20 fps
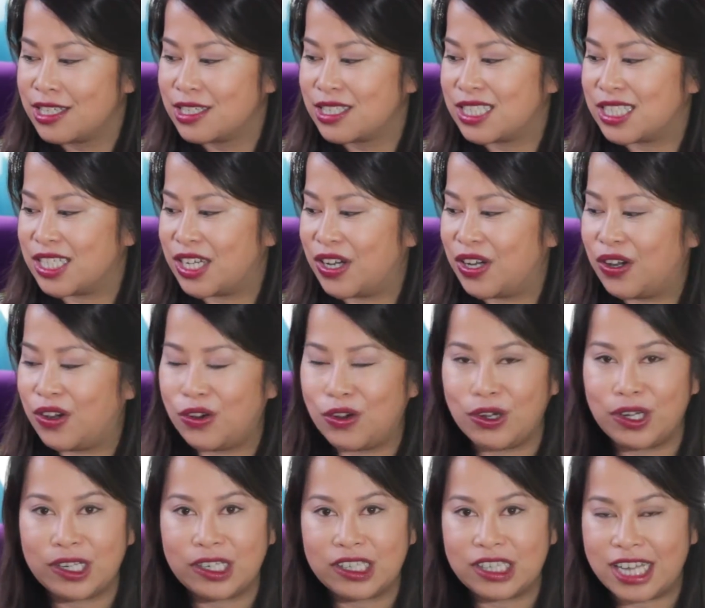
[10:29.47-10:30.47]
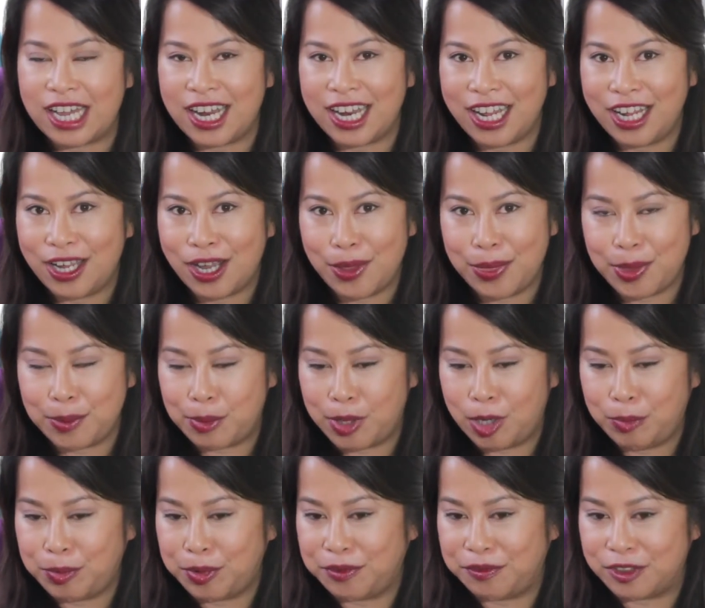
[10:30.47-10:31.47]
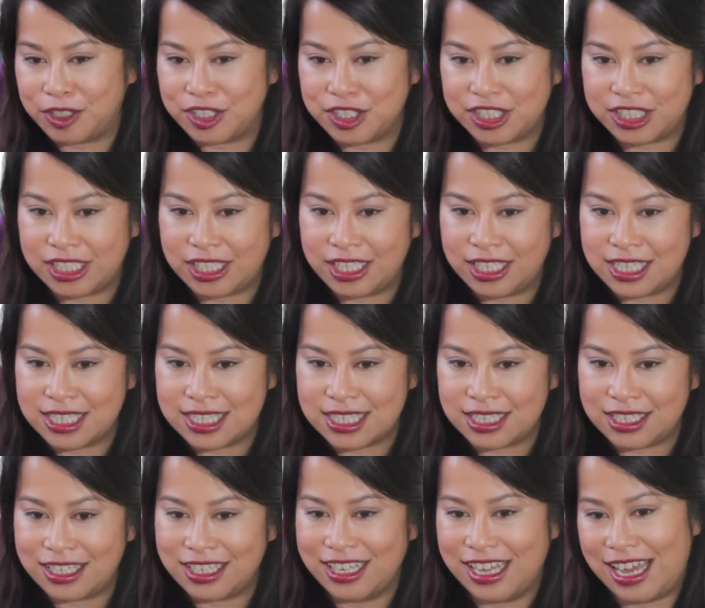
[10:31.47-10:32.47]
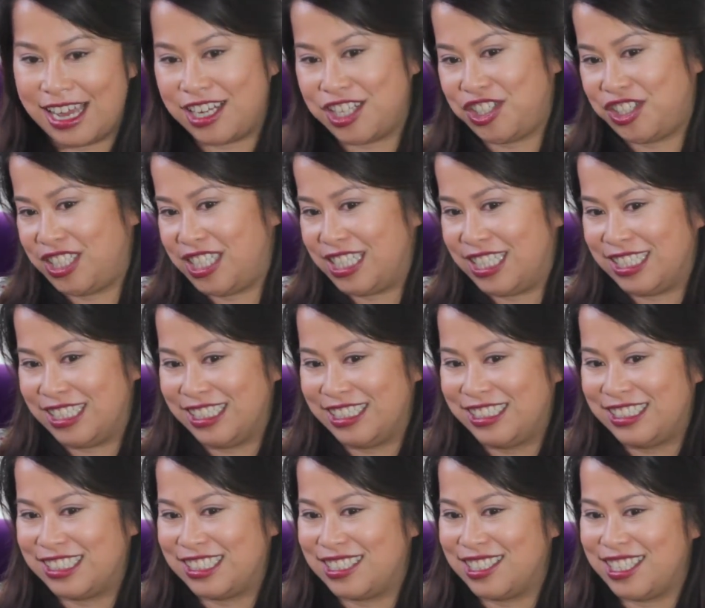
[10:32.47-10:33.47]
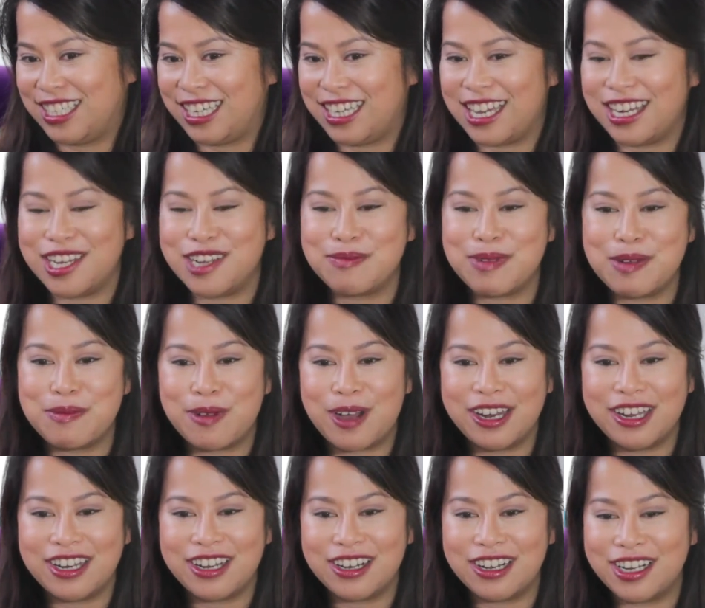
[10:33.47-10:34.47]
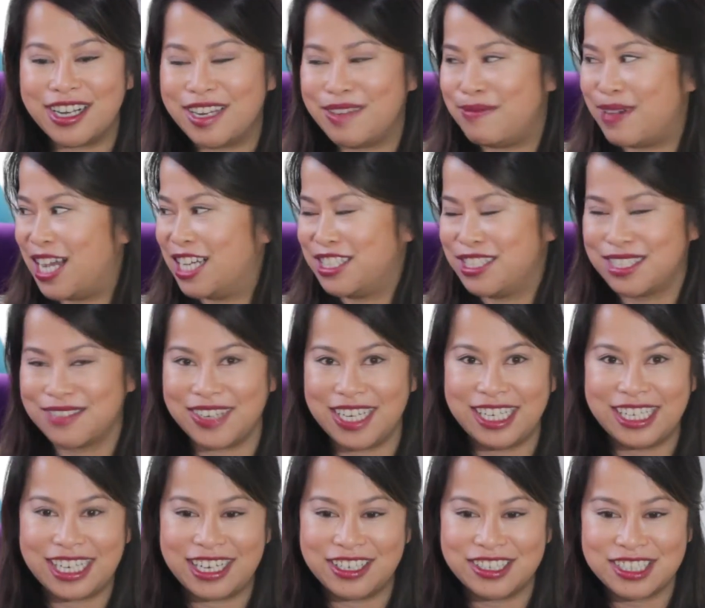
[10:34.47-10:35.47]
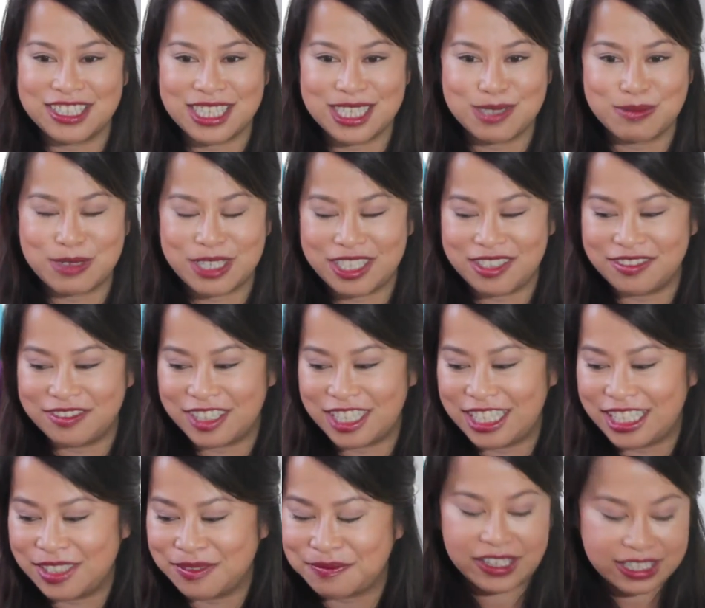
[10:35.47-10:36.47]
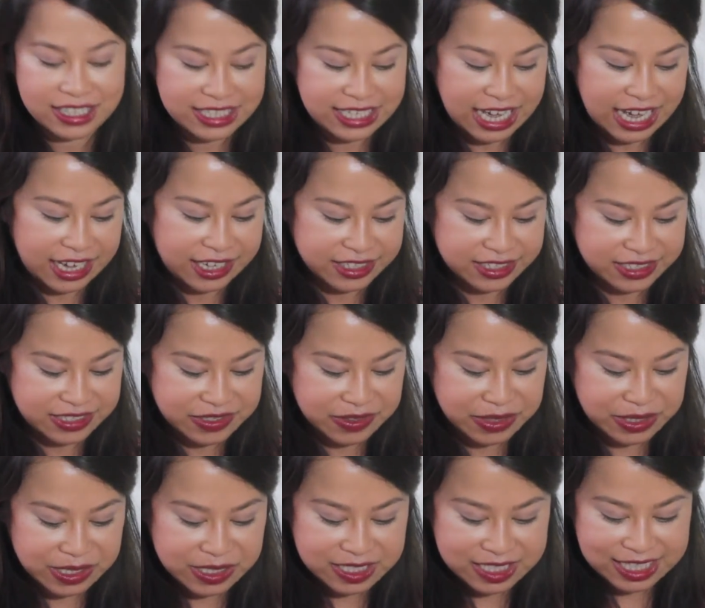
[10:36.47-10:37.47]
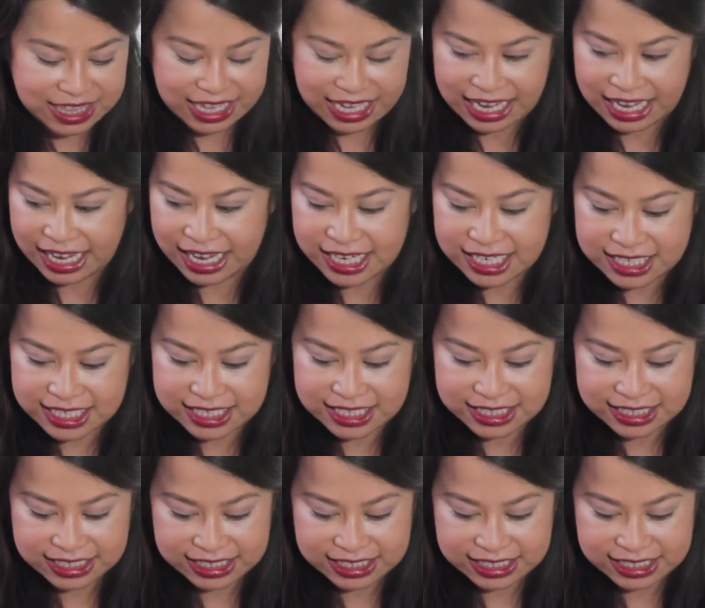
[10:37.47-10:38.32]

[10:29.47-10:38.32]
So glad I got the purple version. It's actually, just looking at it in my monitor, it matches my couch. That's pretty funny. Yeah, so there's that.